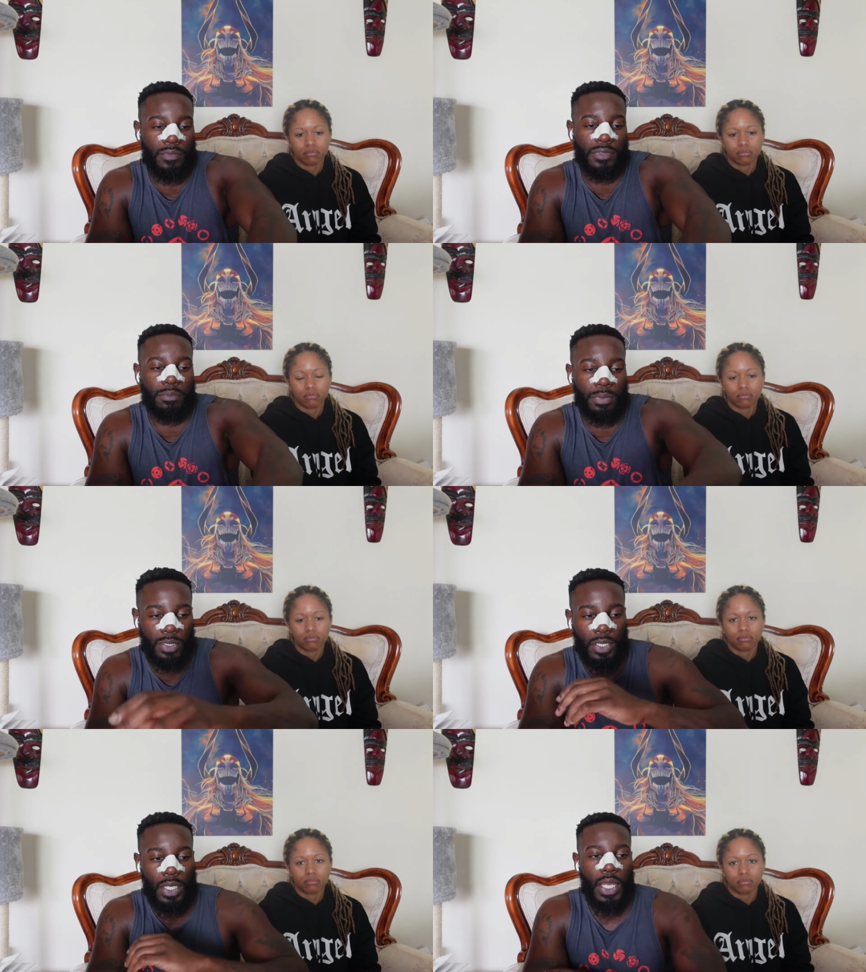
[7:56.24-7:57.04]
Speaker 1: but
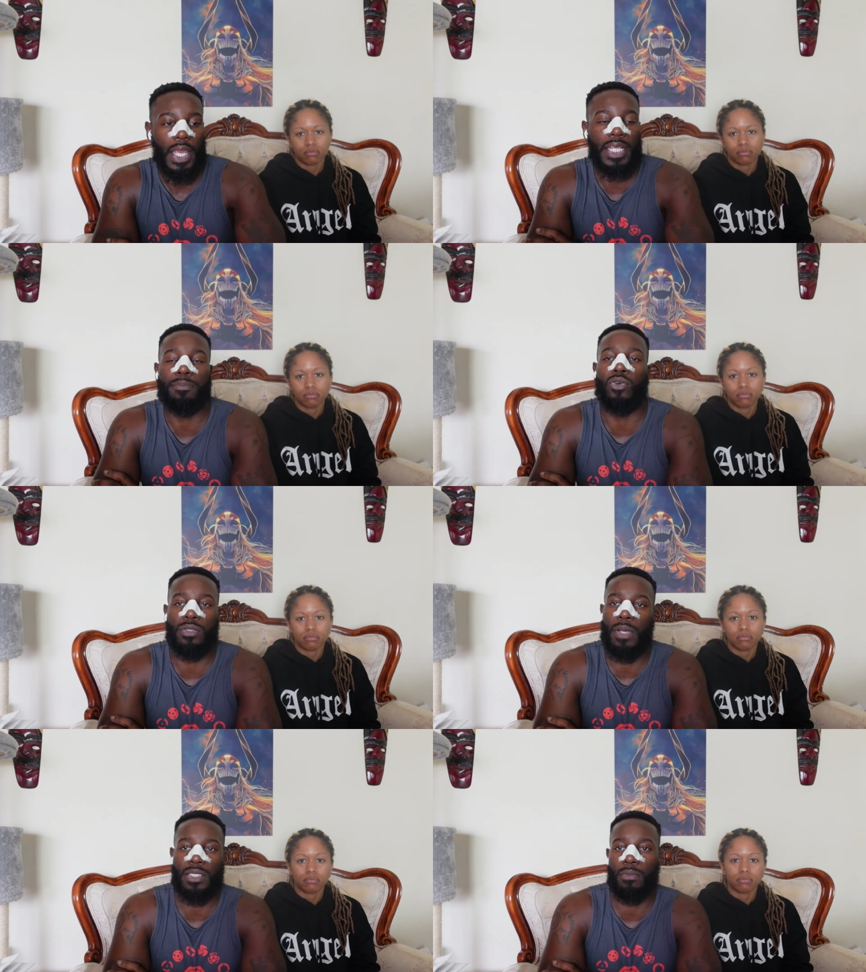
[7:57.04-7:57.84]
it's posted
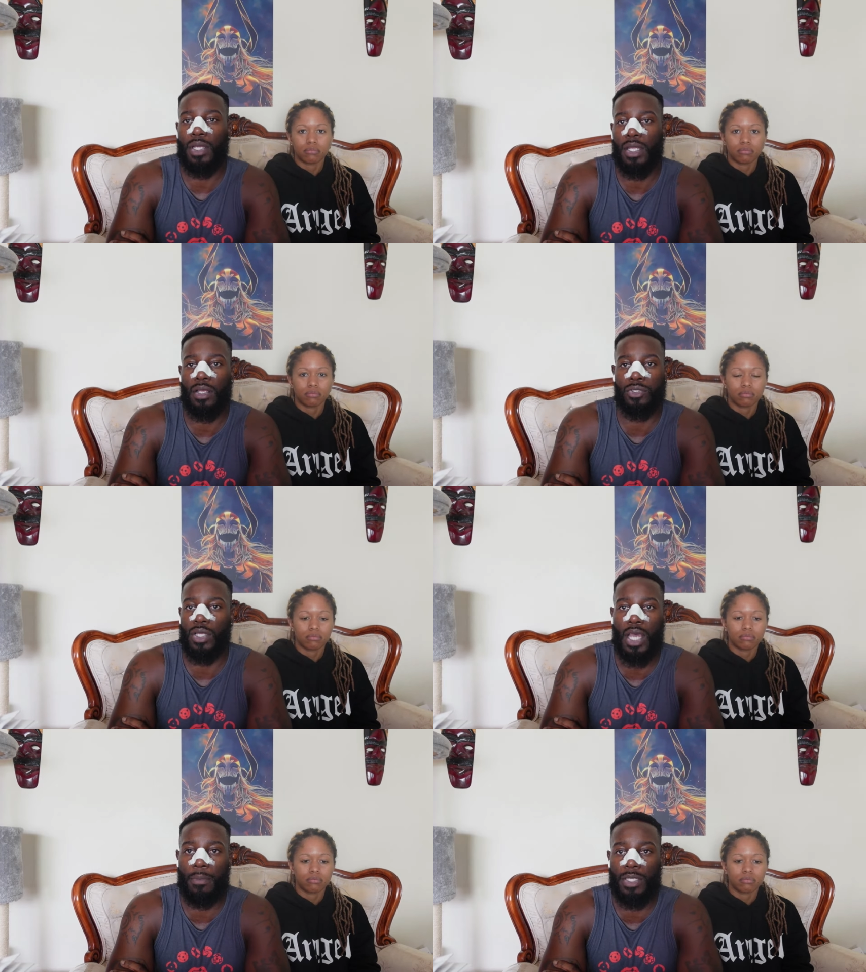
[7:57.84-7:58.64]
by somebody else. So the
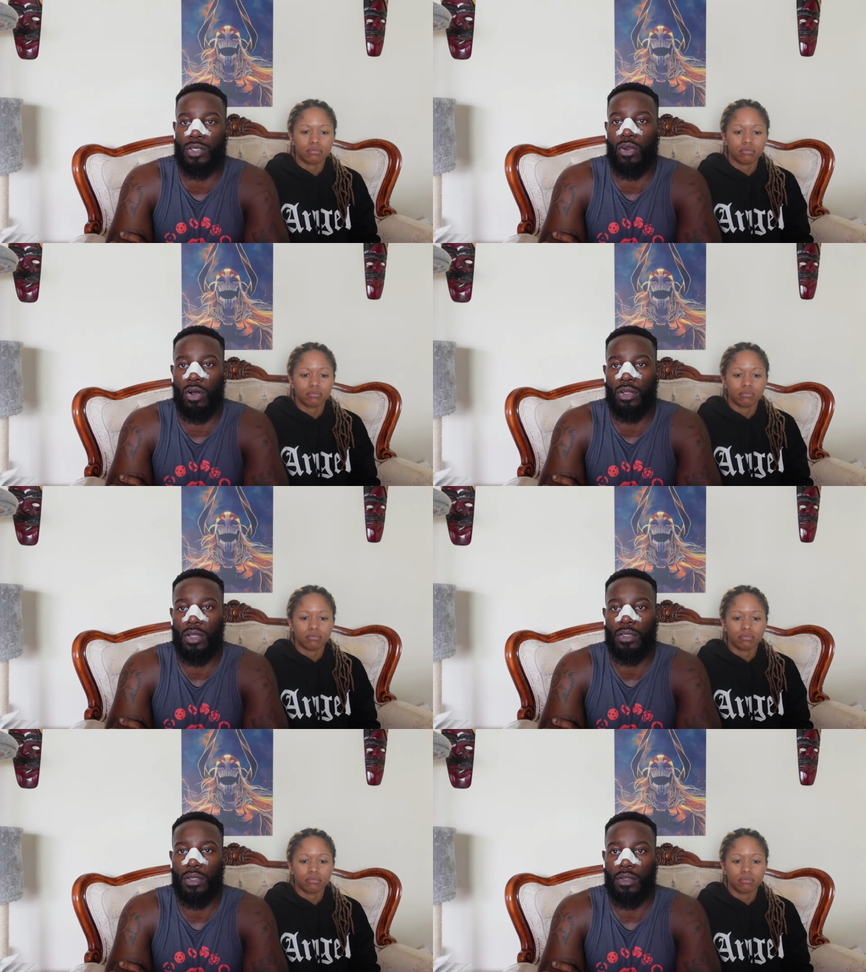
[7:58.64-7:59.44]
comments are all
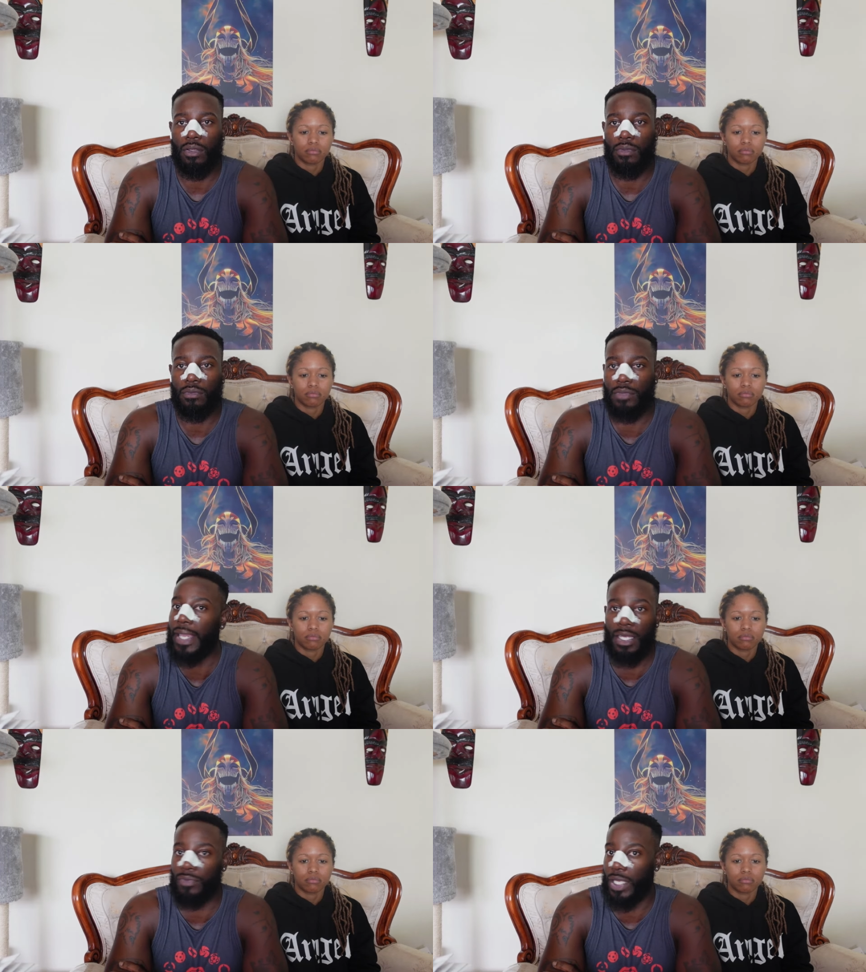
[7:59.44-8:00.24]

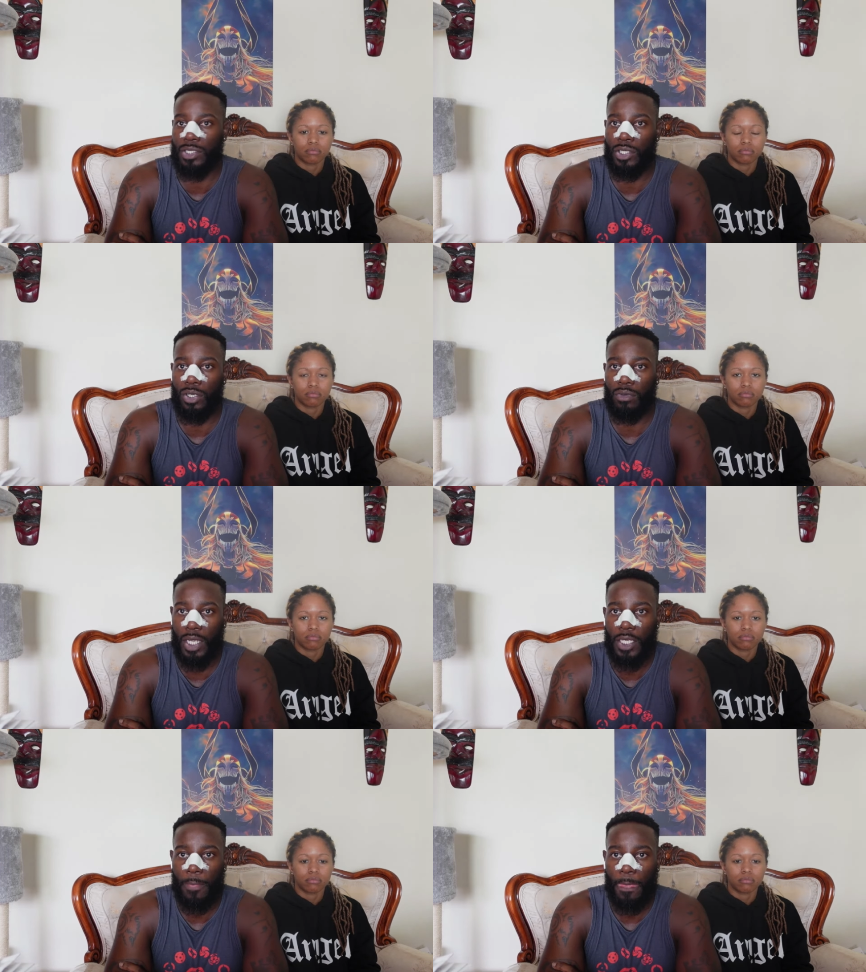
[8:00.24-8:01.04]
negative against her, right?
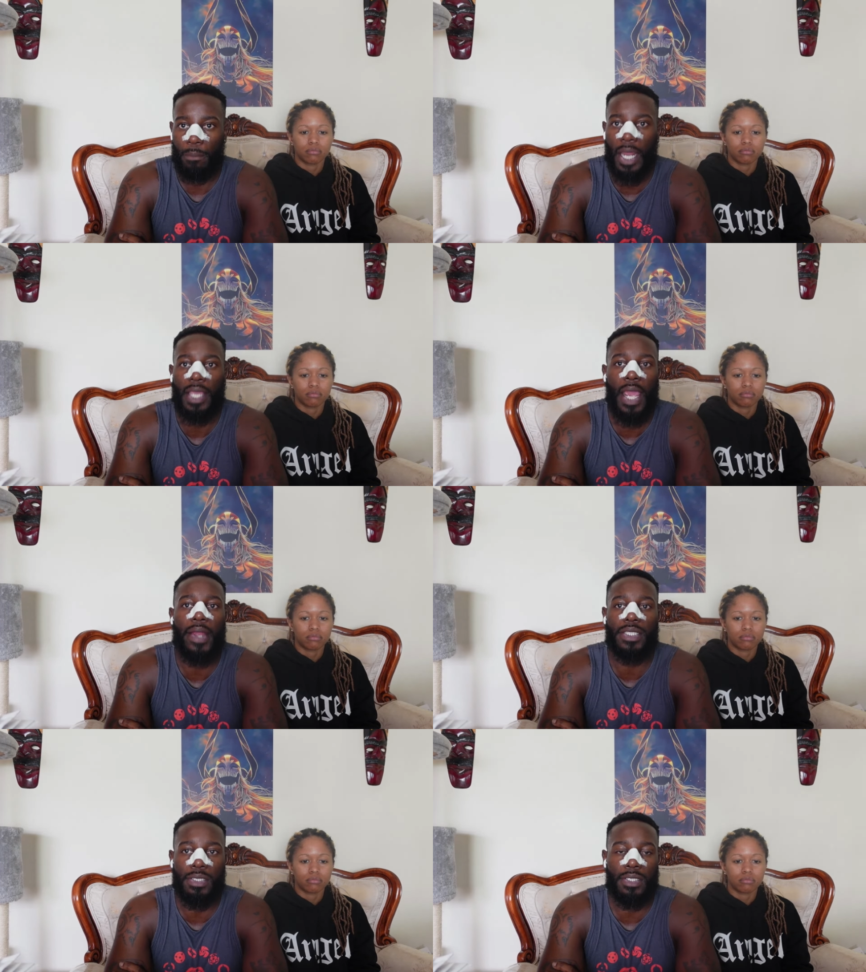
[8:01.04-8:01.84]
But I
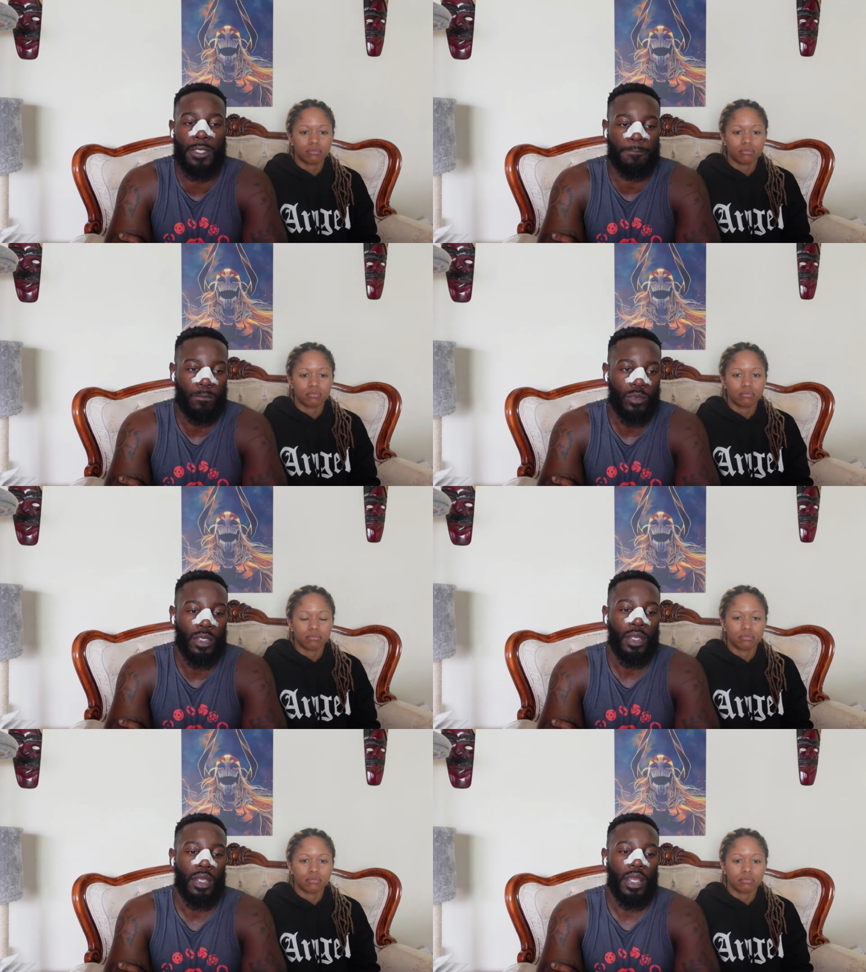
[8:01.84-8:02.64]
guarantee that
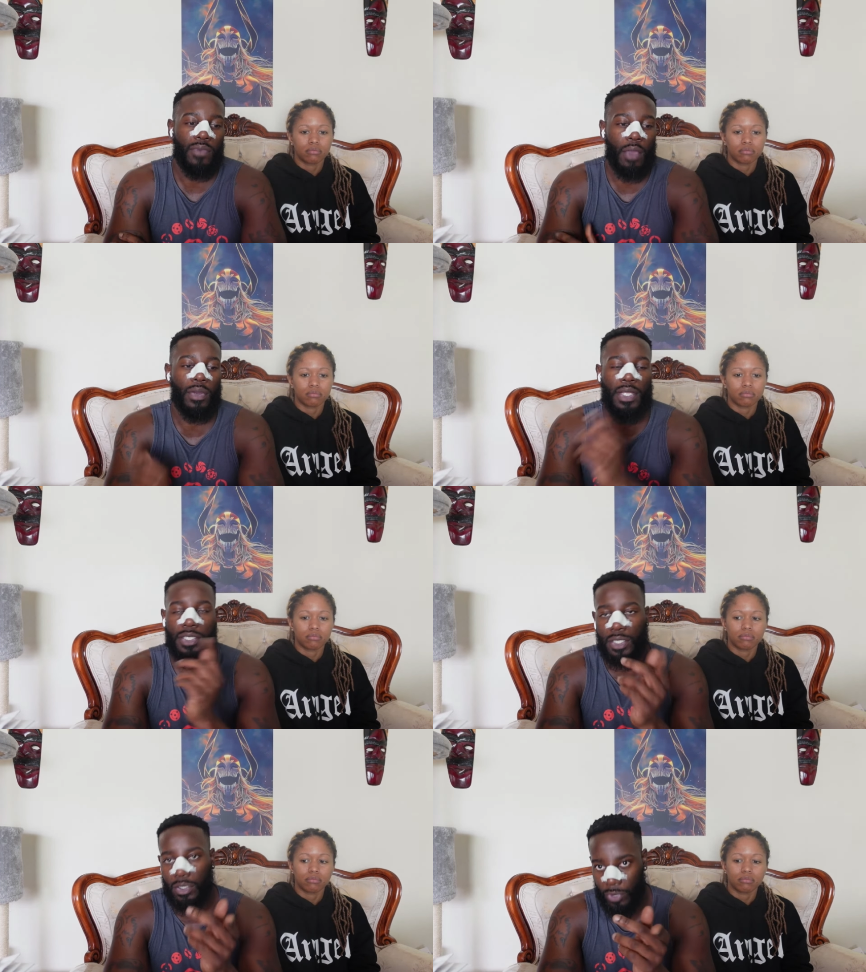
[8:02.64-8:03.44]
if I went into
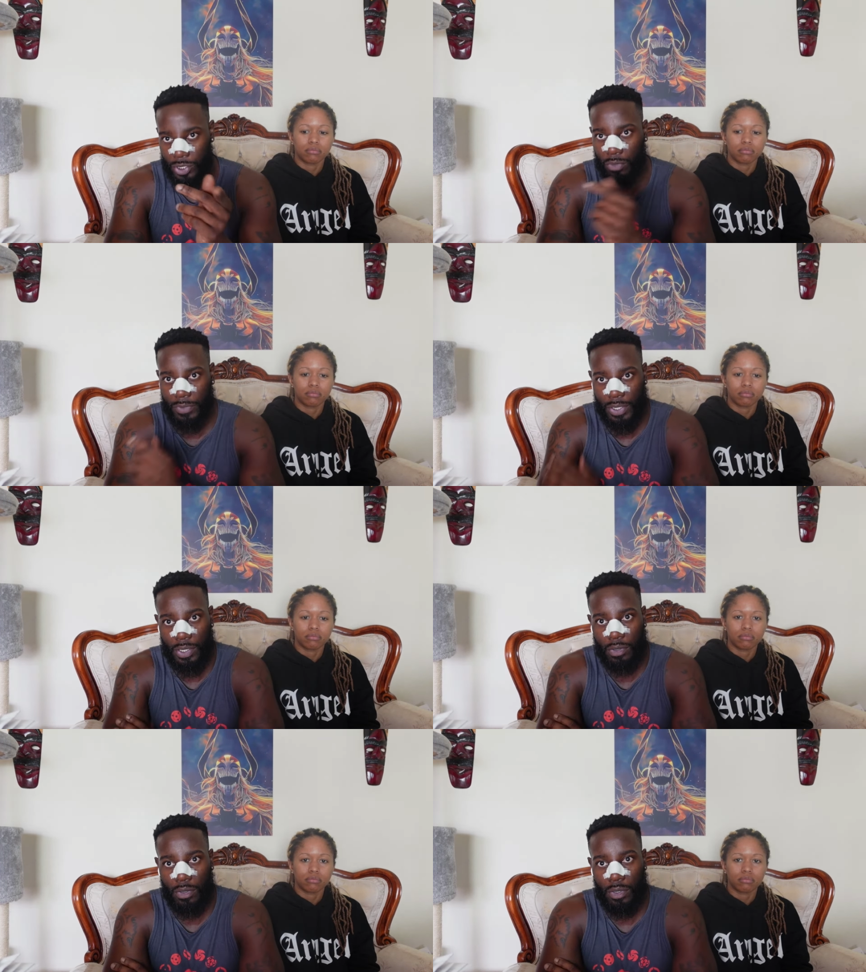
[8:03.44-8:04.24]
the original video
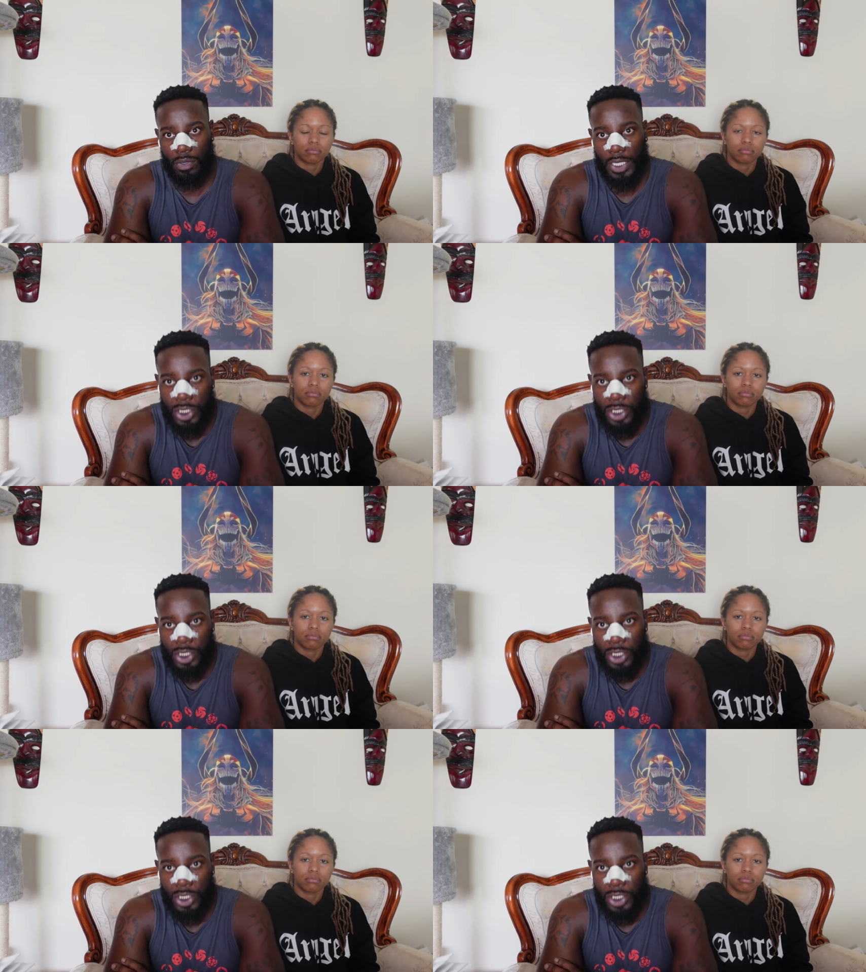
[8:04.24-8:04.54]
that she